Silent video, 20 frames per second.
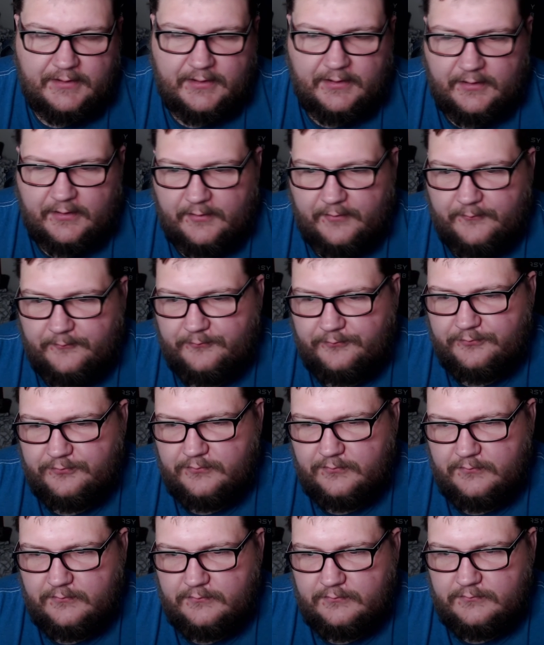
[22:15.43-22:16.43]

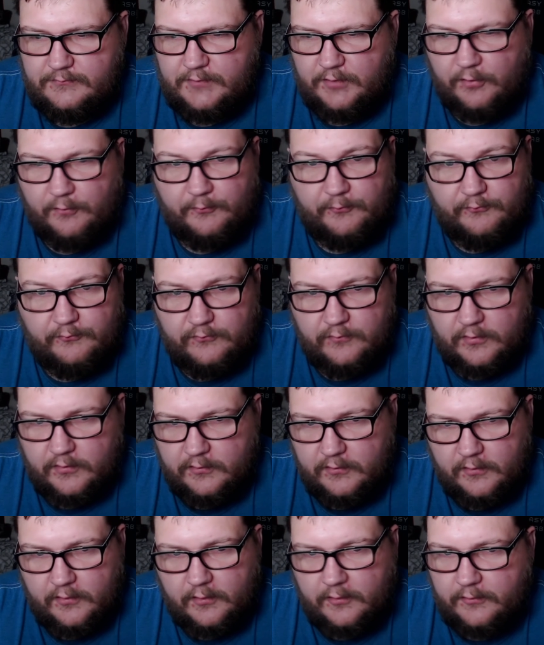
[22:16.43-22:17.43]
Um, you know,
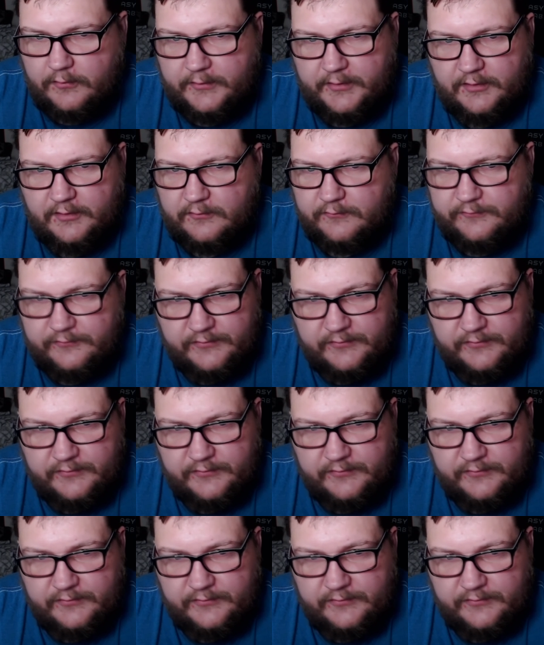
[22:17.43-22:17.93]
earlier